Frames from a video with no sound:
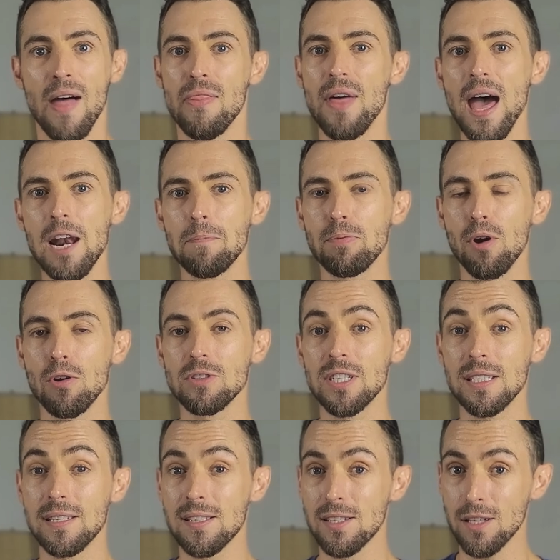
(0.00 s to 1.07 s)
that approach
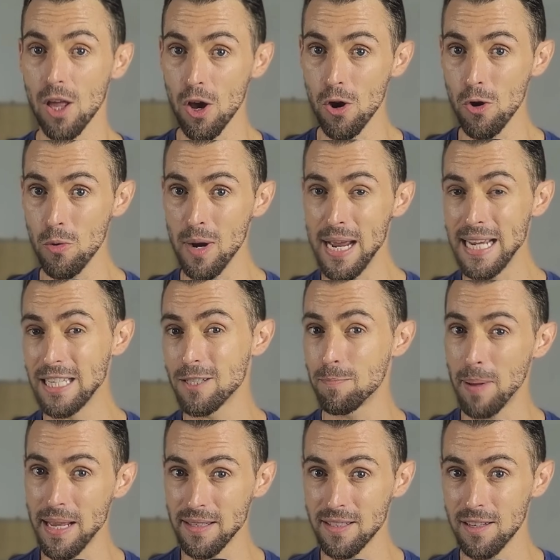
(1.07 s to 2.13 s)
is slow,
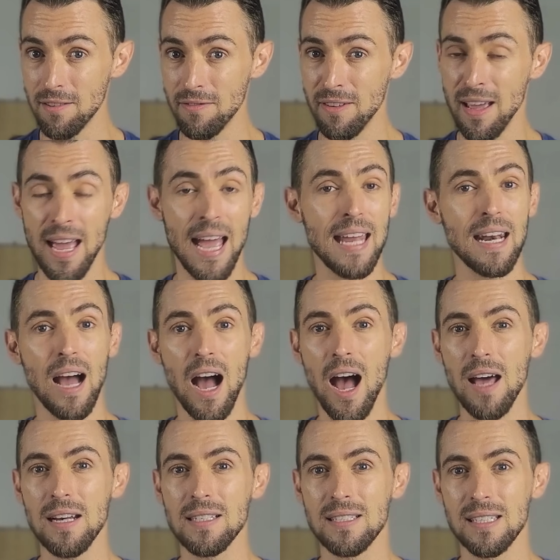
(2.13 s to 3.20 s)
expensive, and
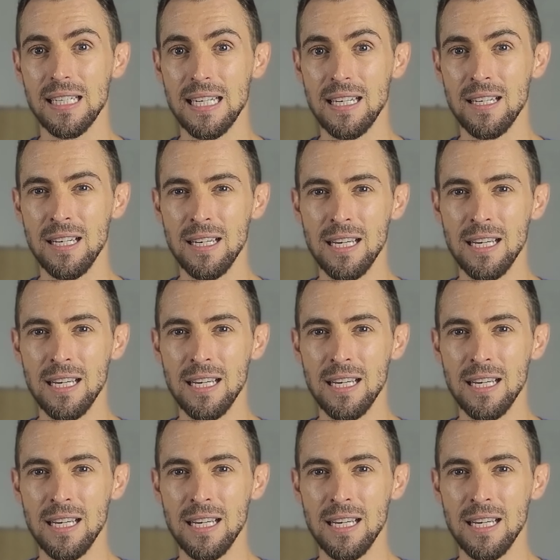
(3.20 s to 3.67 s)
honestly,